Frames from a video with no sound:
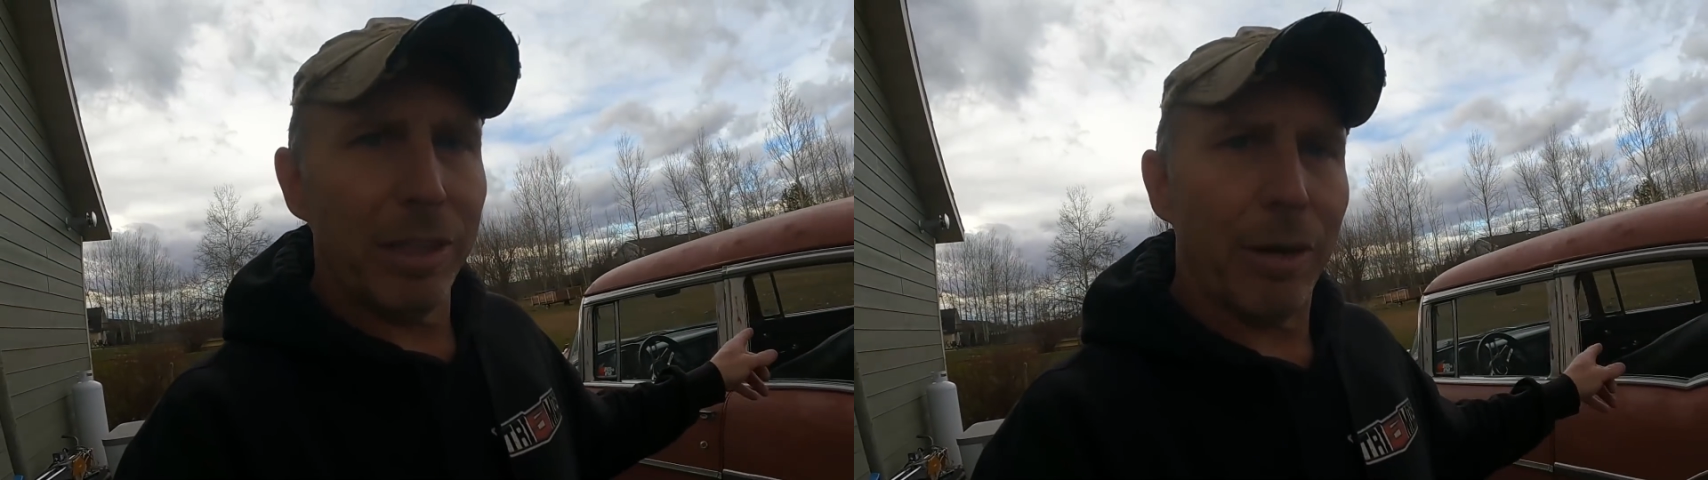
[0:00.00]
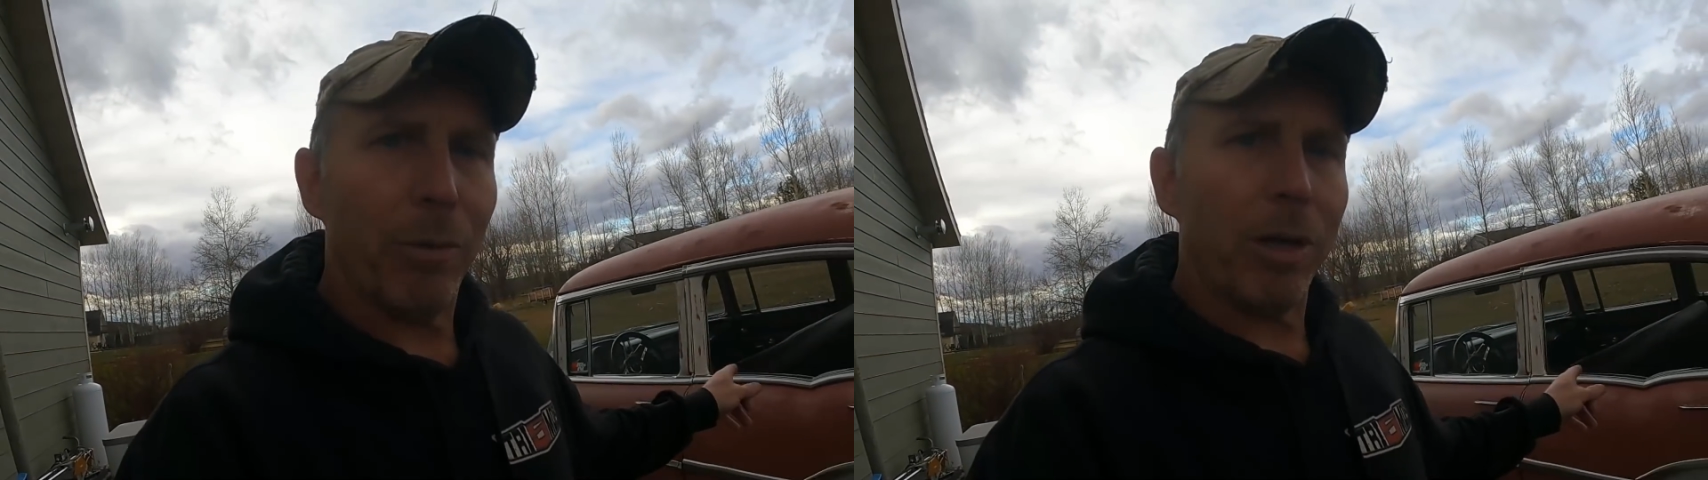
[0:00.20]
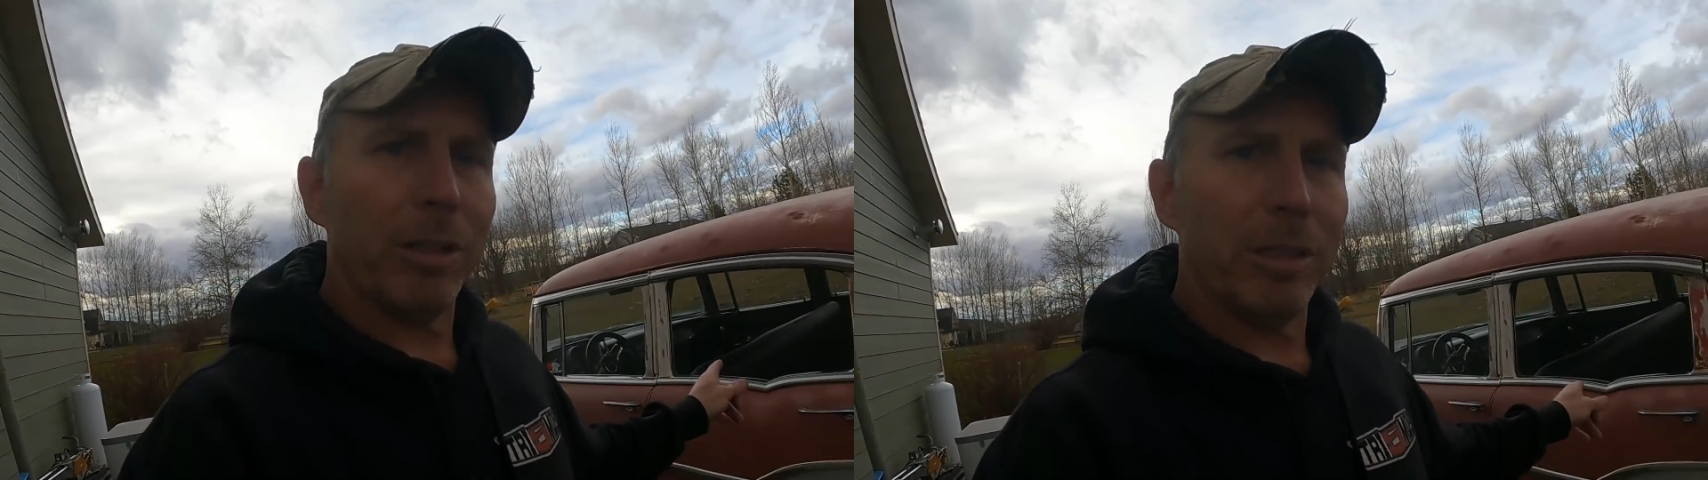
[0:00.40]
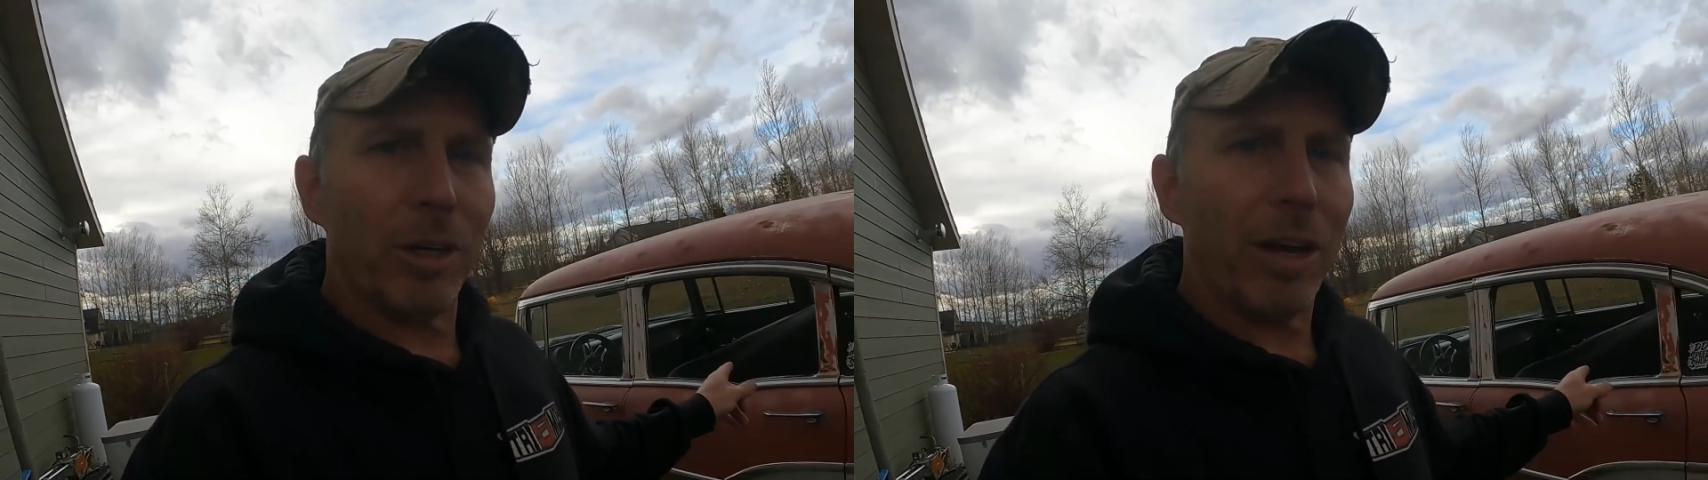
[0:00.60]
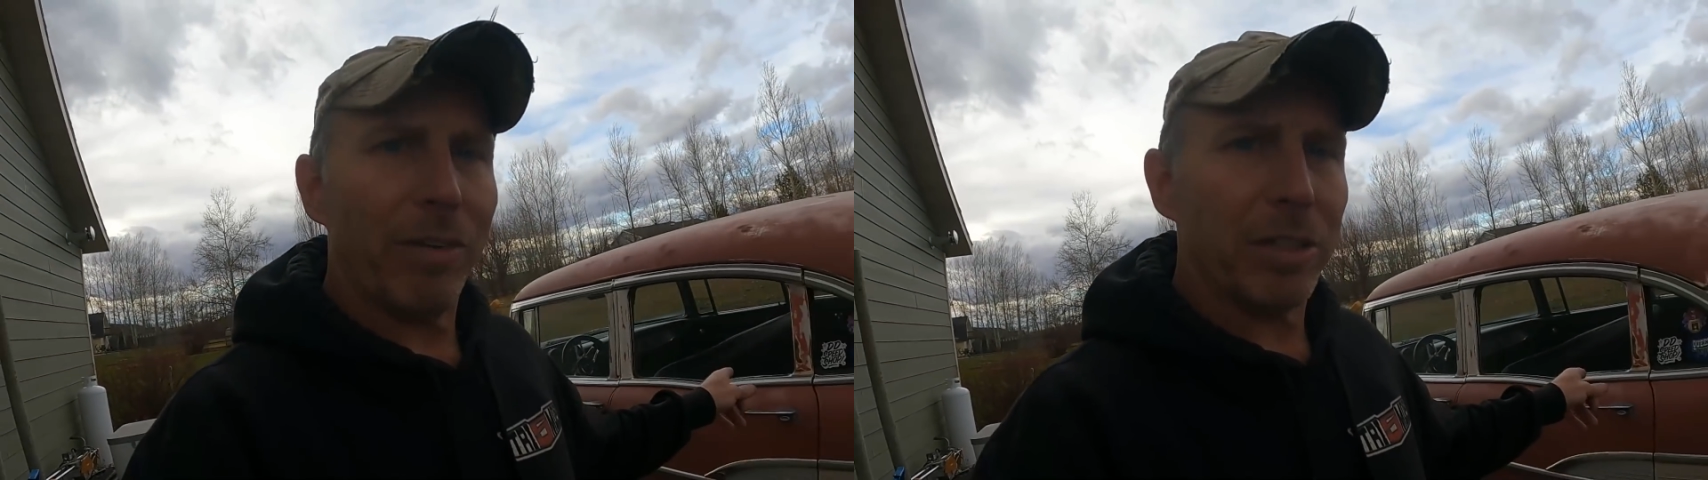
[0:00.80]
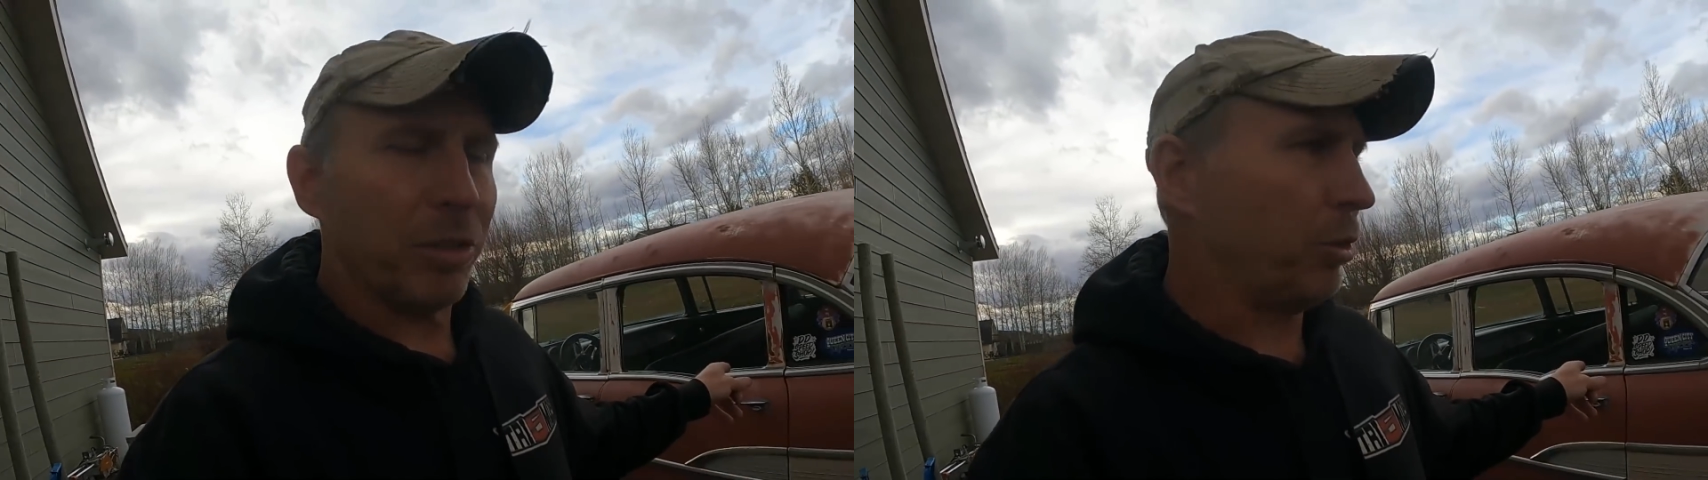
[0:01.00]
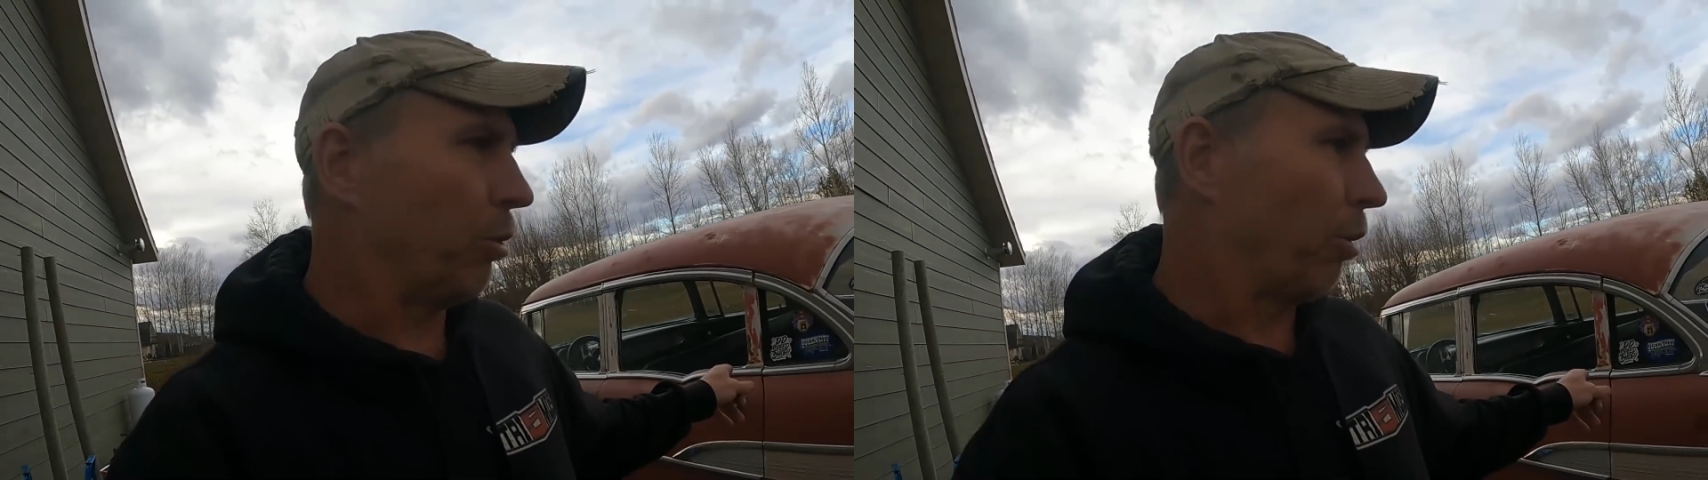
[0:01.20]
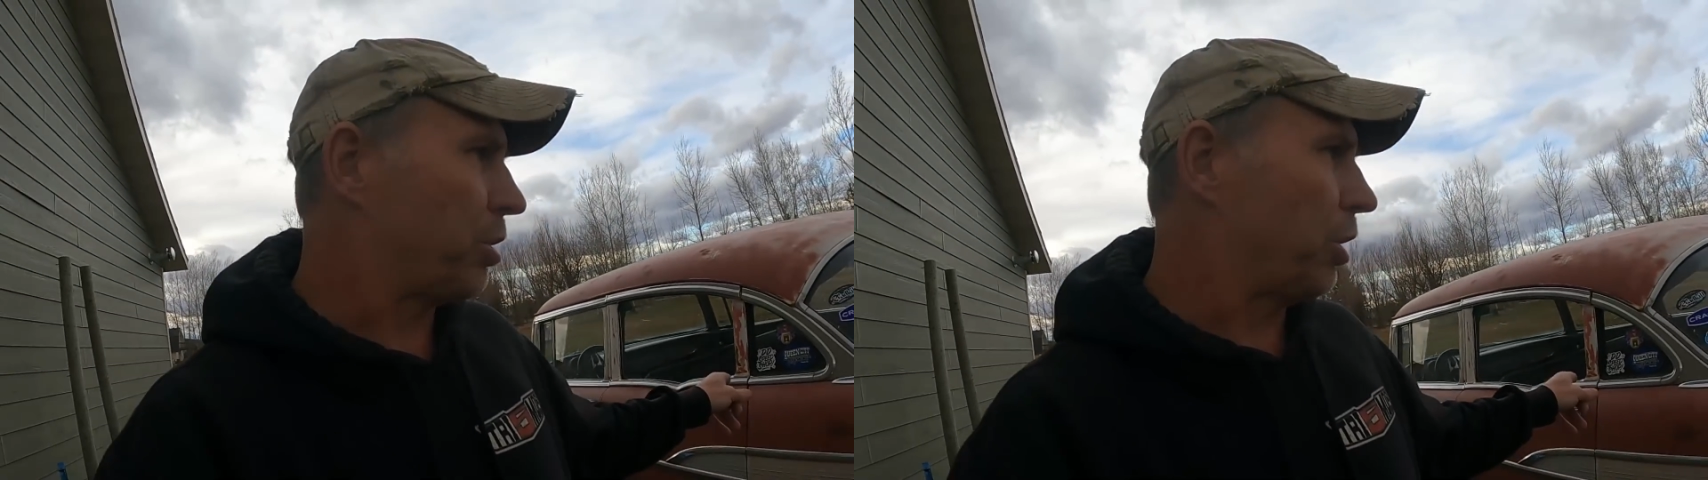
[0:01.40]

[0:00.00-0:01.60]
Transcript: and I want to drive it as a 2-door.